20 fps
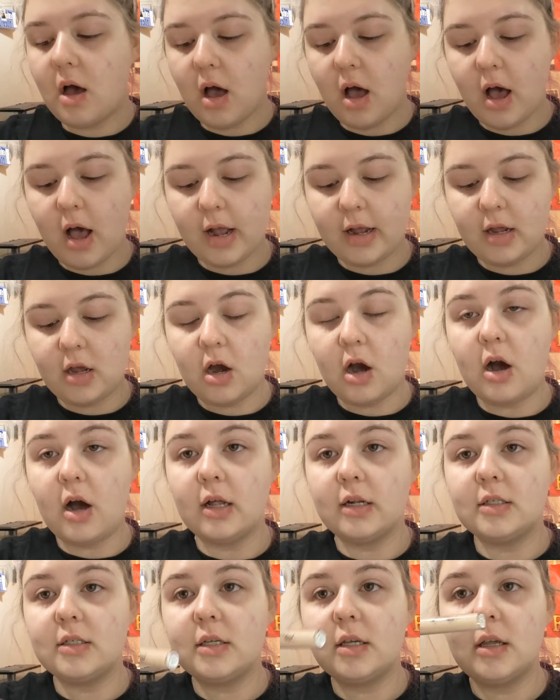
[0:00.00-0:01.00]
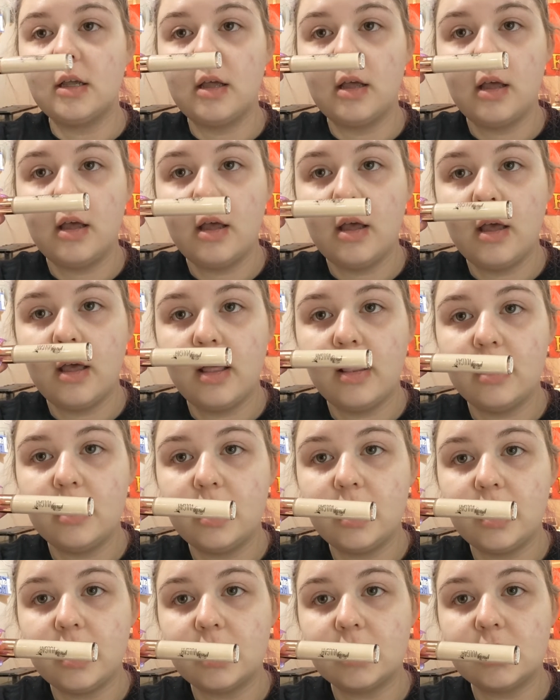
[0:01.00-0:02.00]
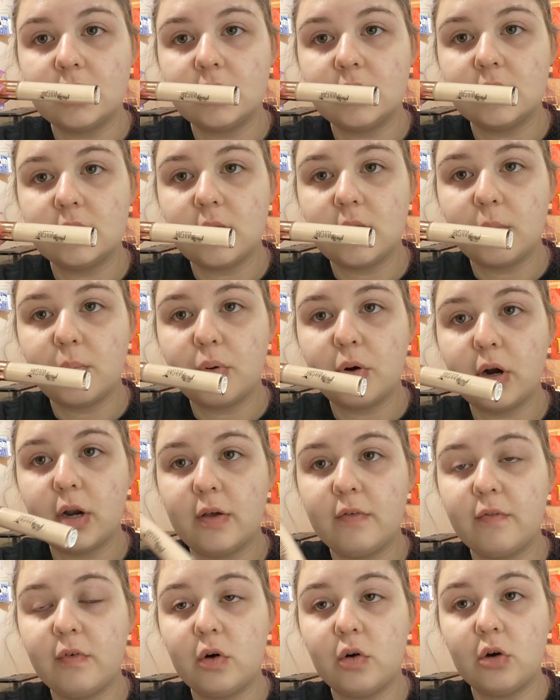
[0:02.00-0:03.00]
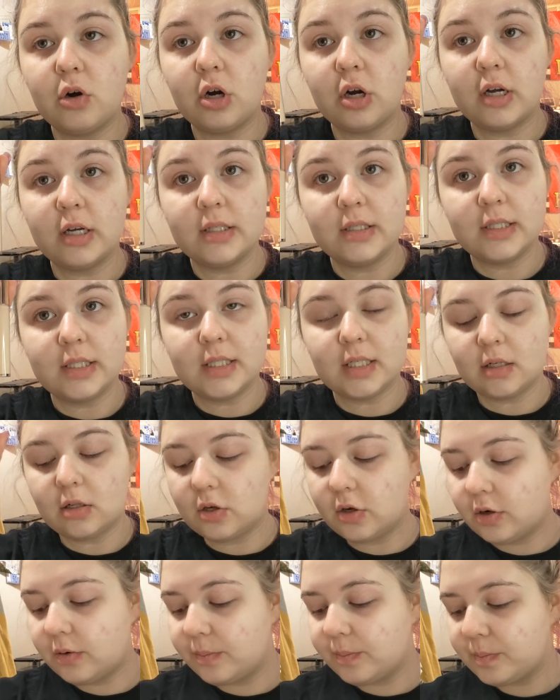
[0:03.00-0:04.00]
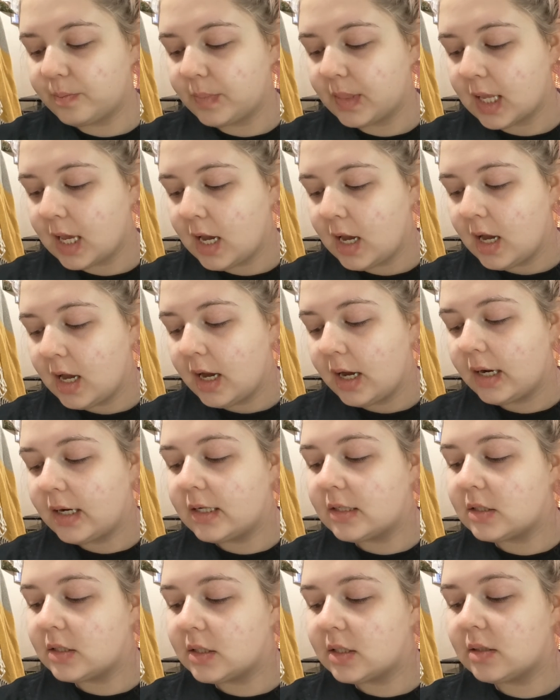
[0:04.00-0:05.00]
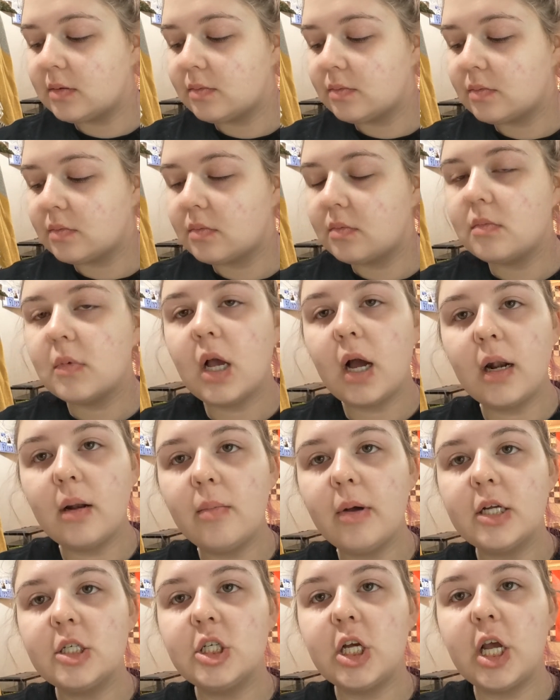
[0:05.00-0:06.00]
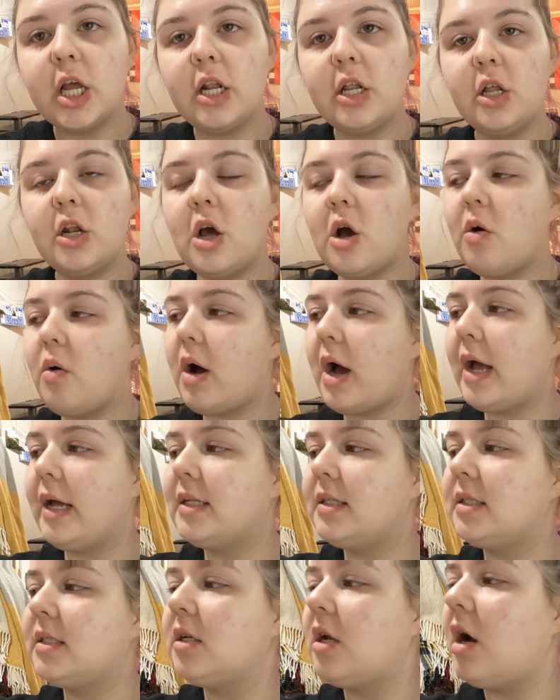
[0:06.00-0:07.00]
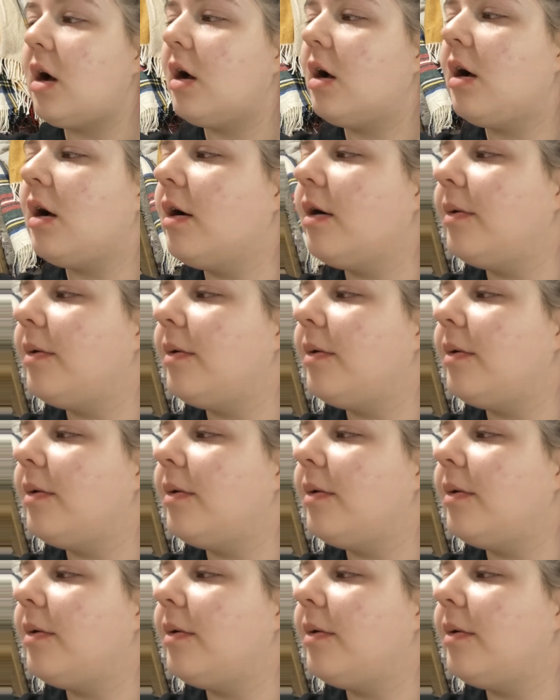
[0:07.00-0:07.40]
I got this Pretty Vulgar concealer, and it's kind of my shade, you know. It's not